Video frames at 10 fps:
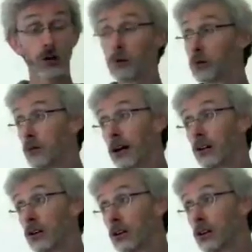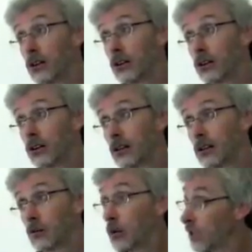to open the bowel?
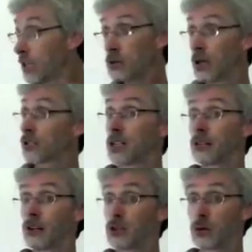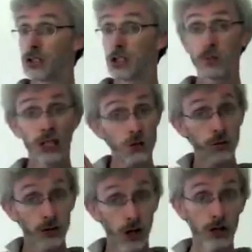We don't need to ask any of those questions because
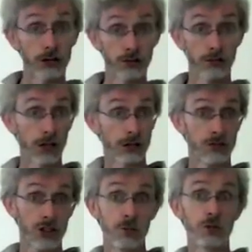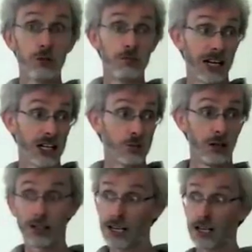we've got the symptom
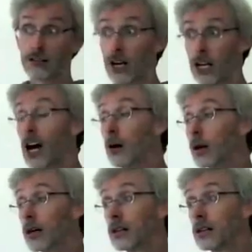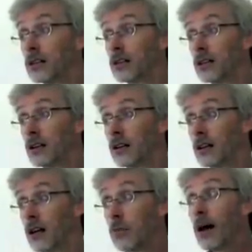management in a cup.
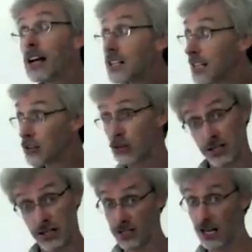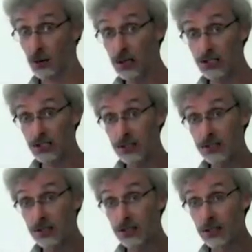But it's an interesting set of
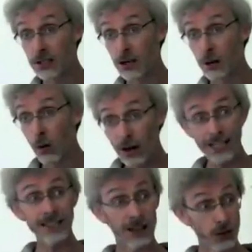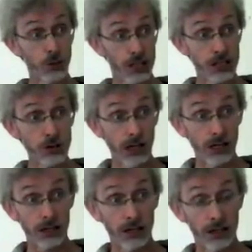questions. What is it that we're doing?